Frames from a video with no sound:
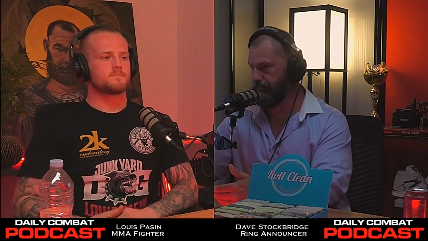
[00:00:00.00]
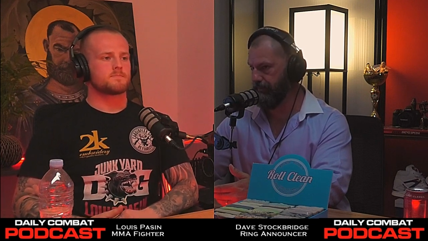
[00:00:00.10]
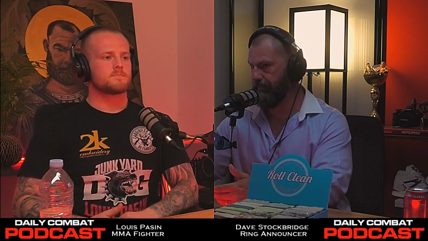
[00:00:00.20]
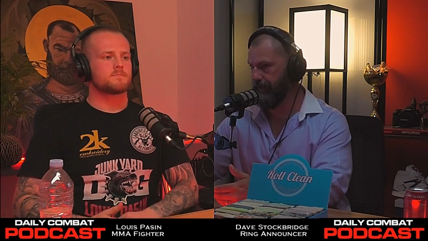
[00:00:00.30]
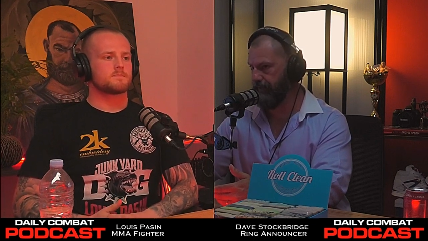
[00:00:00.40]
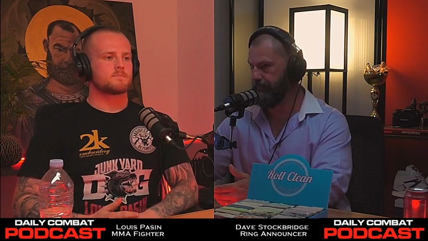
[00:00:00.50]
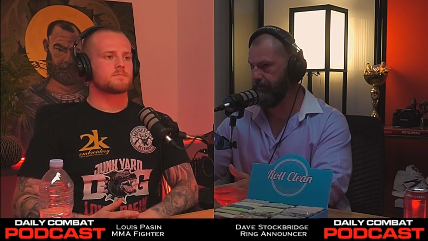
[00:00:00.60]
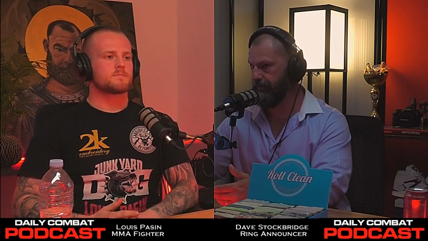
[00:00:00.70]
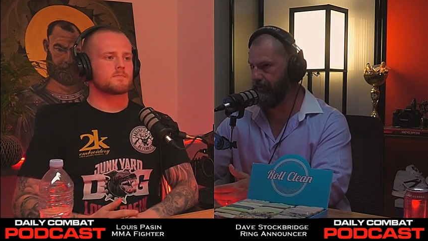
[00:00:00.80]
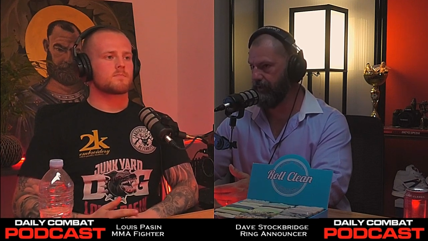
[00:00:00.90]
Speaker 1: prepare for the
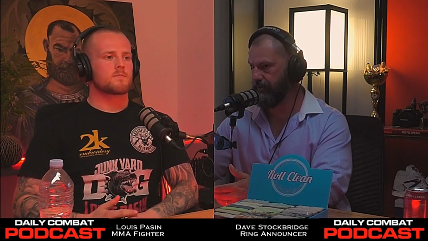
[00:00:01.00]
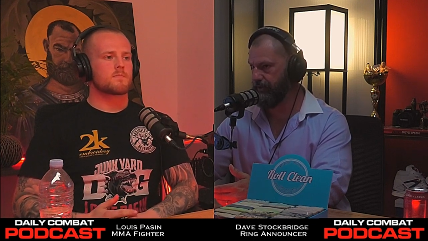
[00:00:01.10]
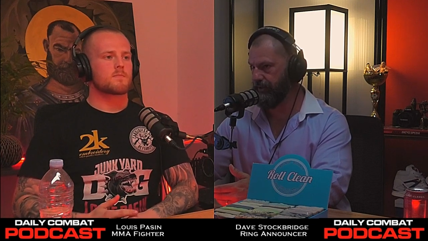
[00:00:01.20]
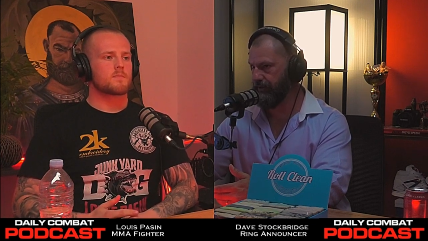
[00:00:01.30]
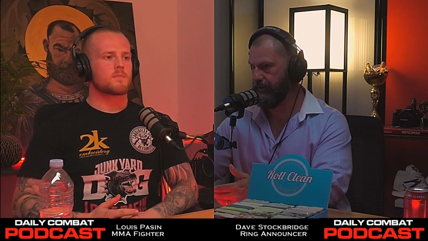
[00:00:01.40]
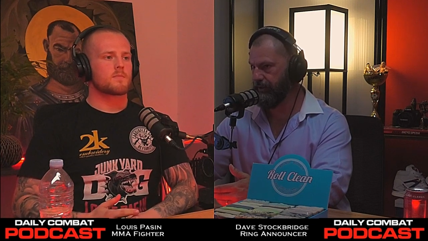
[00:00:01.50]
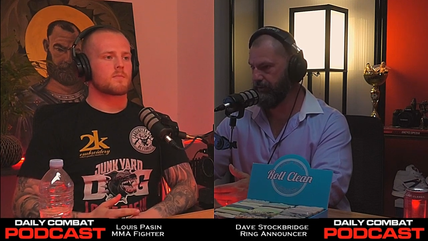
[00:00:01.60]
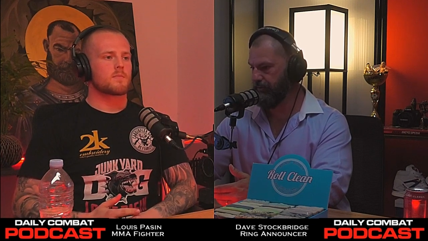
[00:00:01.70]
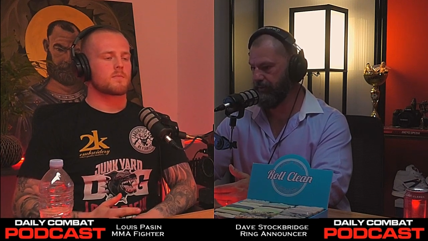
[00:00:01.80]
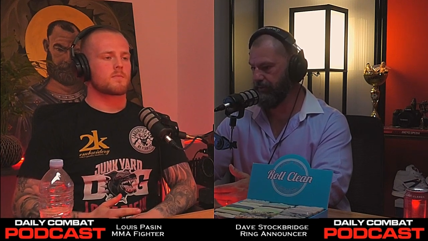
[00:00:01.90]
fight. So
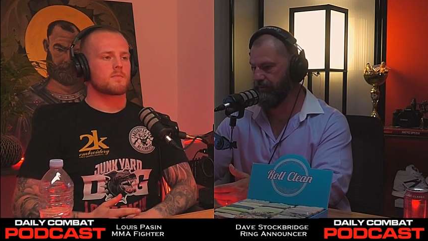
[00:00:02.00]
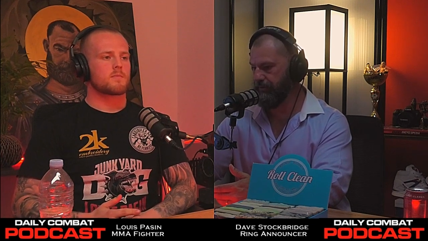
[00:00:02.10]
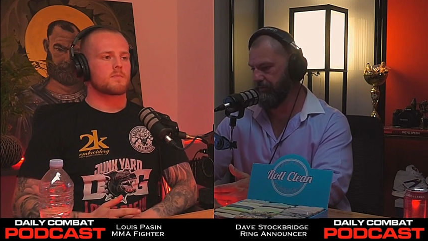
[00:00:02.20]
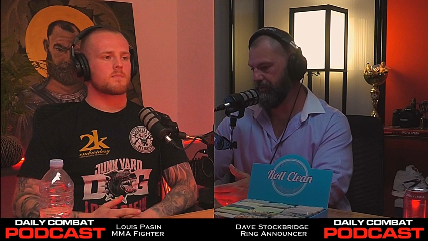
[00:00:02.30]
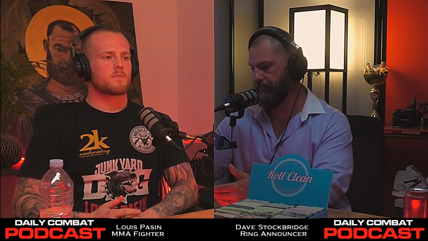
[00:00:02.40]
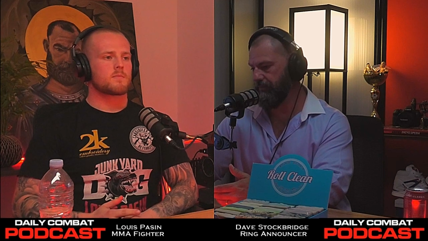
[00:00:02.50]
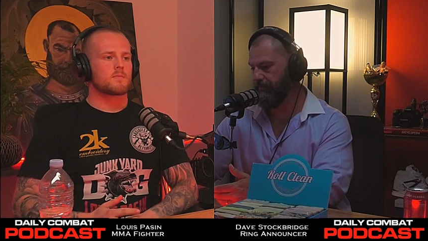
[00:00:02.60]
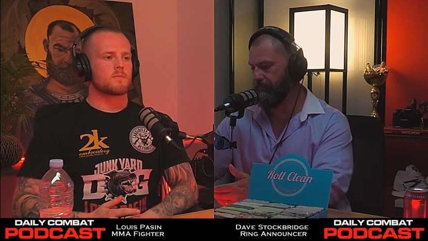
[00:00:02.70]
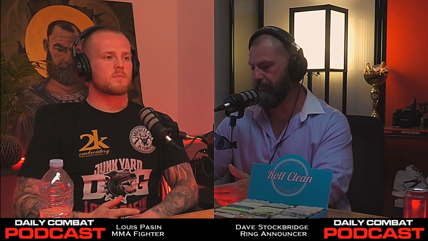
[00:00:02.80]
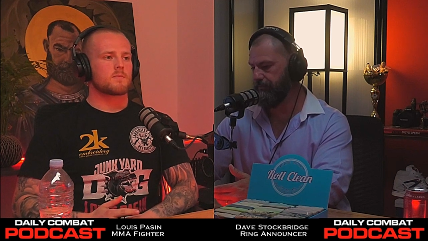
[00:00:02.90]
you went you, you
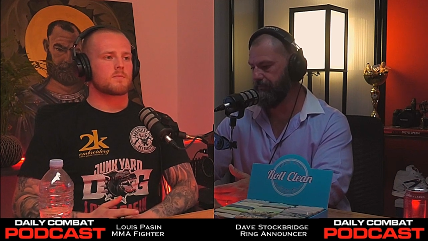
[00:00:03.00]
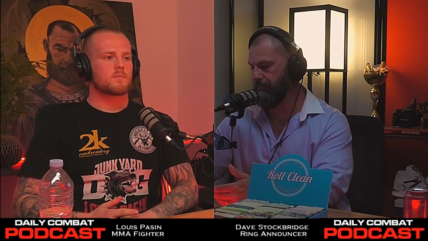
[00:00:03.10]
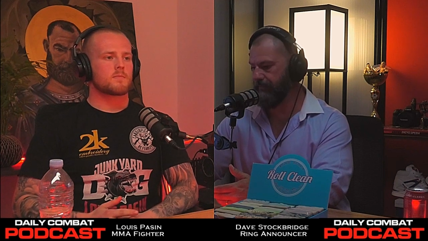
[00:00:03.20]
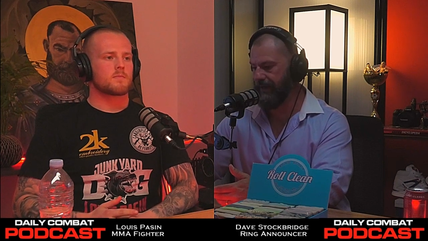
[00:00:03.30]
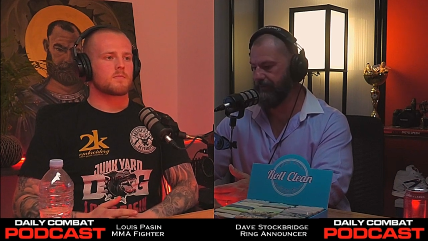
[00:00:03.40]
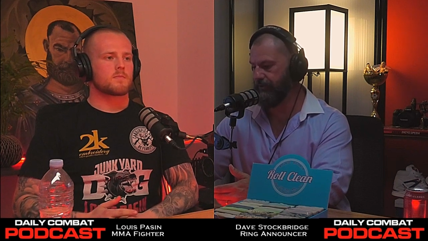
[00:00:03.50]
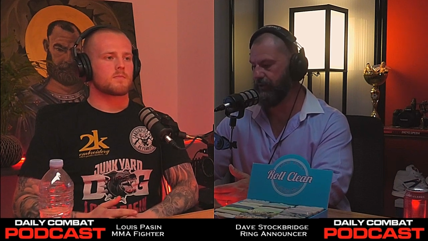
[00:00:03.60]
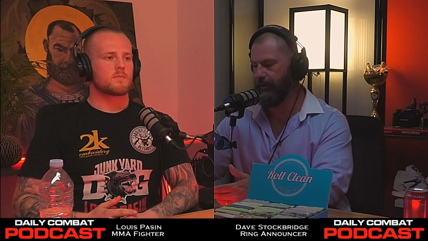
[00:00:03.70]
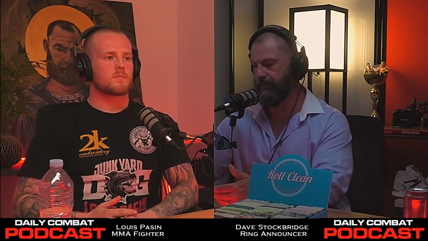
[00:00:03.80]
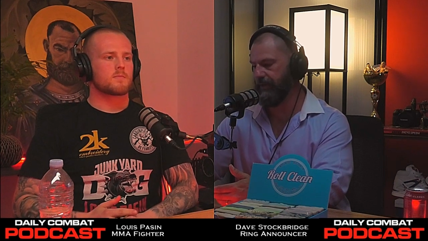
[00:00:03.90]
may have
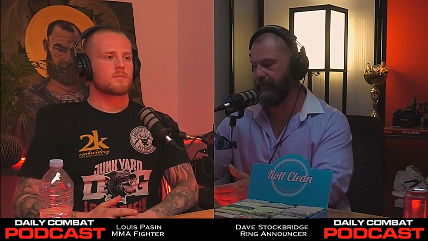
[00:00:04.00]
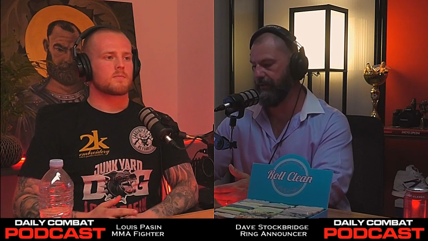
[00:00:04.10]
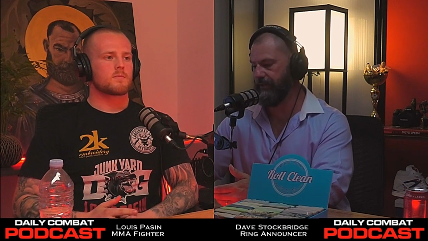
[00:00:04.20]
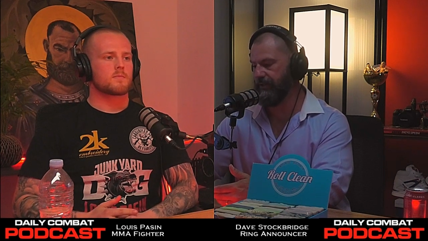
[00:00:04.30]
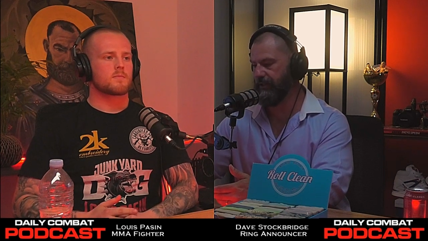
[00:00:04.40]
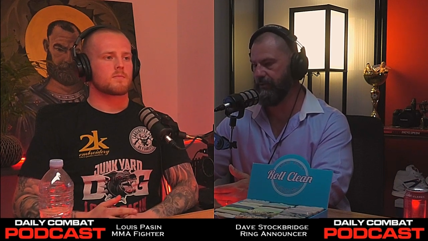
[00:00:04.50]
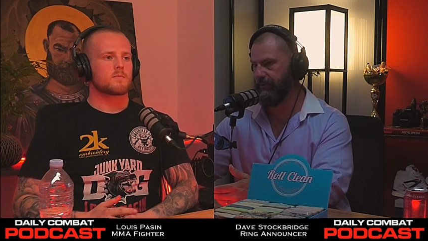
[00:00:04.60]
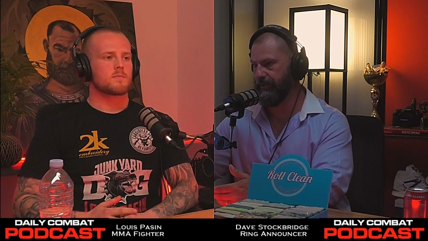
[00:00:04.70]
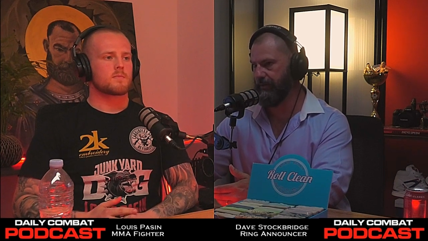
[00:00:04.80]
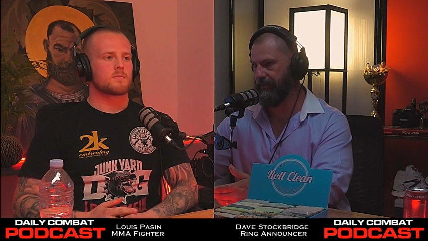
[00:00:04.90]
assumed that these things were
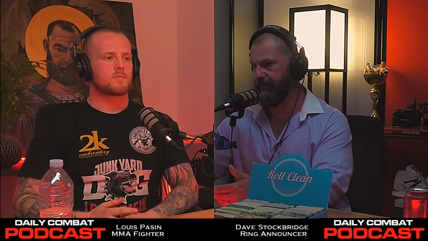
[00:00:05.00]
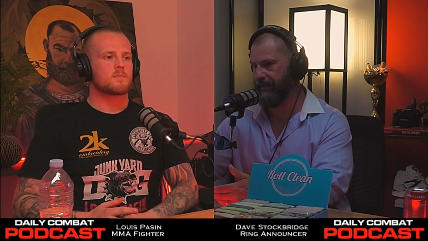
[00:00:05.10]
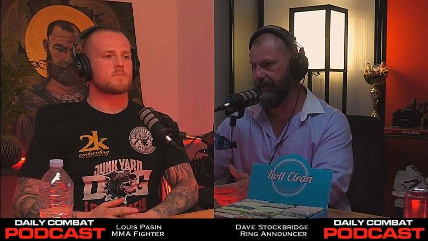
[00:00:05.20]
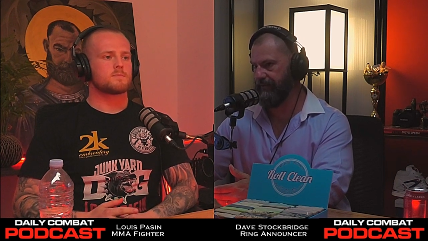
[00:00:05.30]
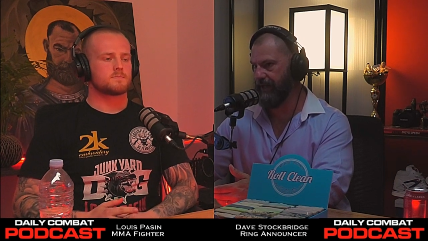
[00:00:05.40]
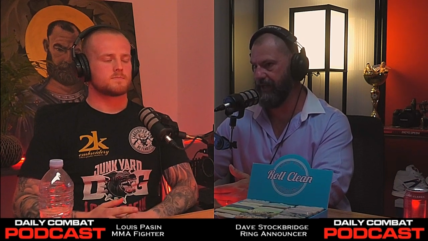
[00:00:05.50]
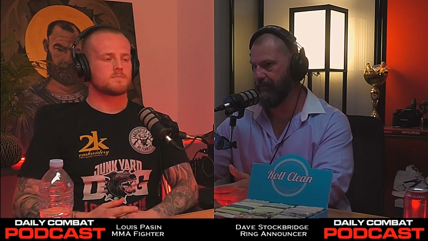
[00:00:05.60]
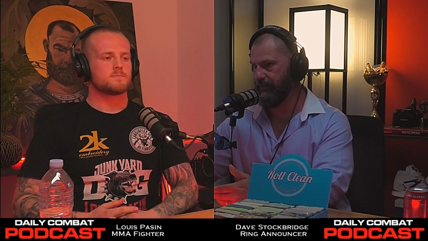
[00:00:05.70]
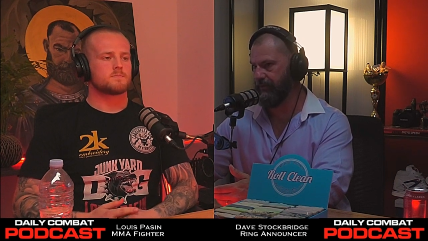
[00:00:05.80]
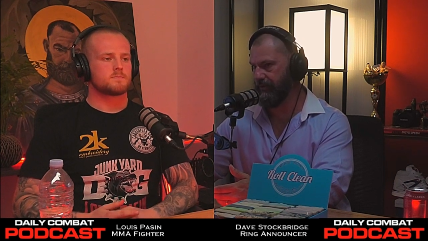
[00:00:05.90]
going to be readily available
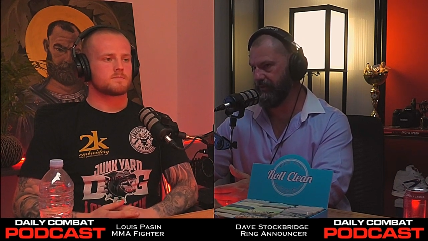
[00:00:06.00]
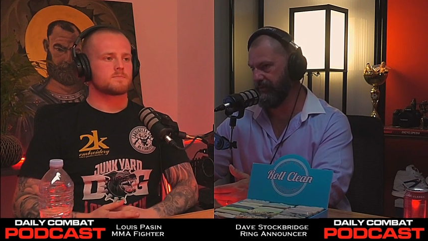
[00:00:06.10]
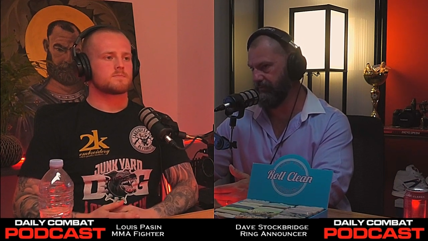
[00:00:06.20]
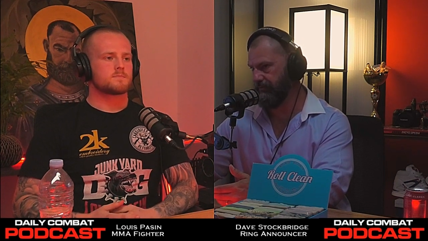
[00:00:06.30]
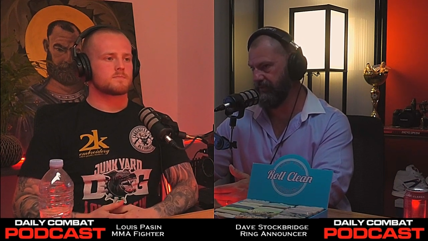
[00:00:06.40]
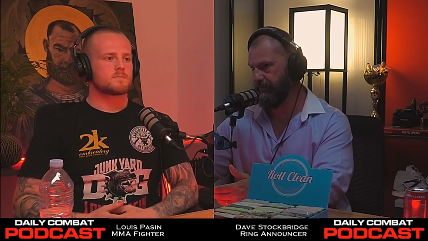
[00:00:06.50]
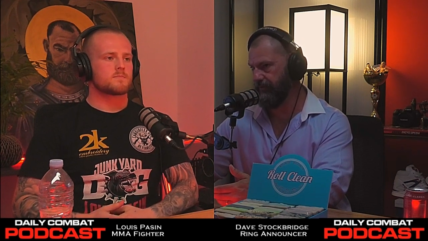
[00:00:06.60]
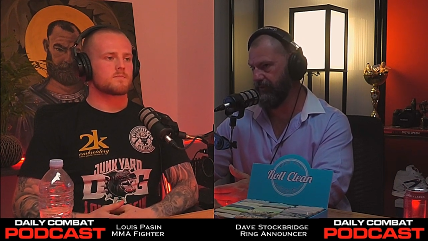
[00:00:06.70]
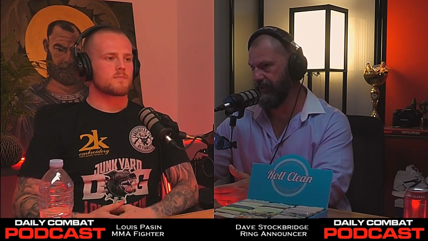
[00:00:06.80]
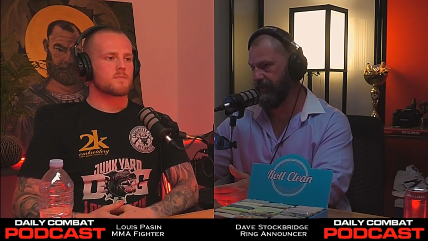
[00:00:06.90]
because you can
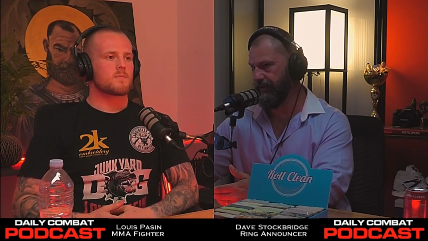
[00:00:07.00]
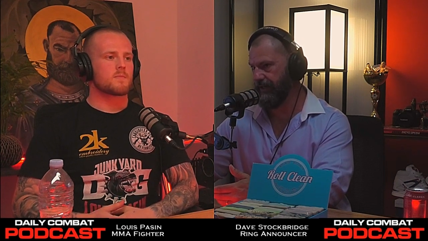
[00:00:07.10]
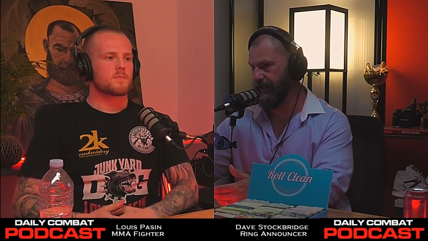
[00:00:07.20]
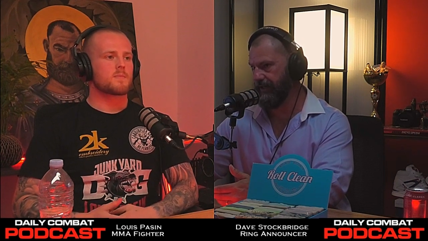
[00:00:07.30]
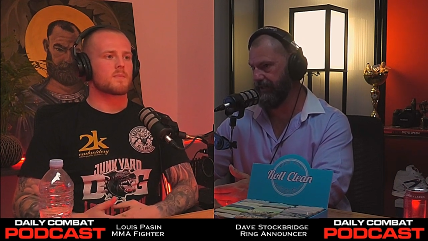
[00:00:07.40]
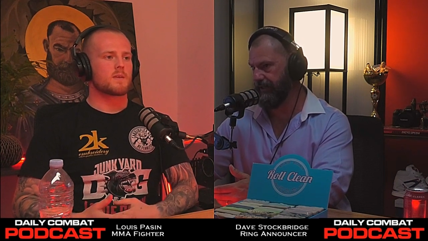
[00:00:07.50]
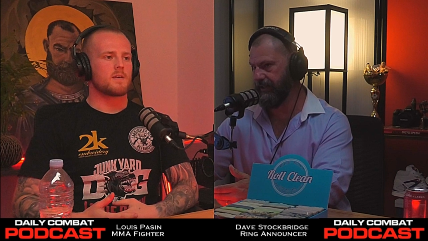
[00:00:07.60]
find it here in Adelaide and you get yeah.